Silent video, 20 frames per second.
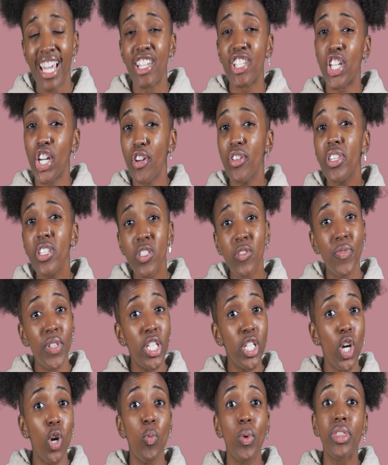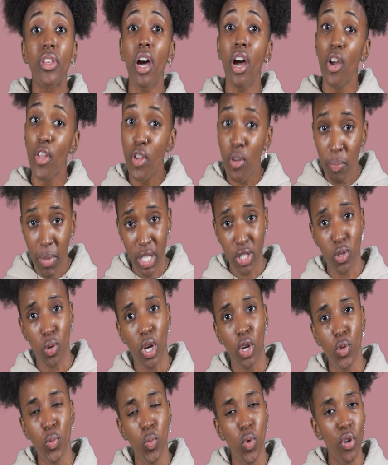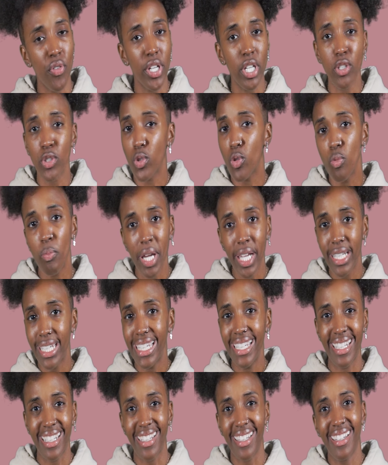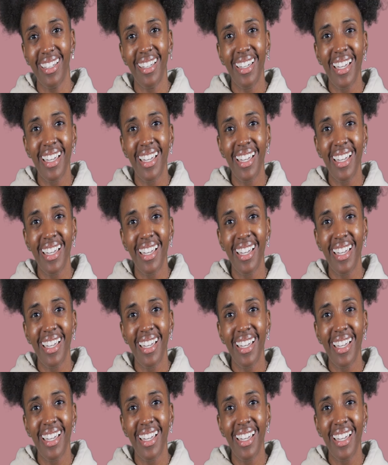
Share this video with other mental health warriors who may need it.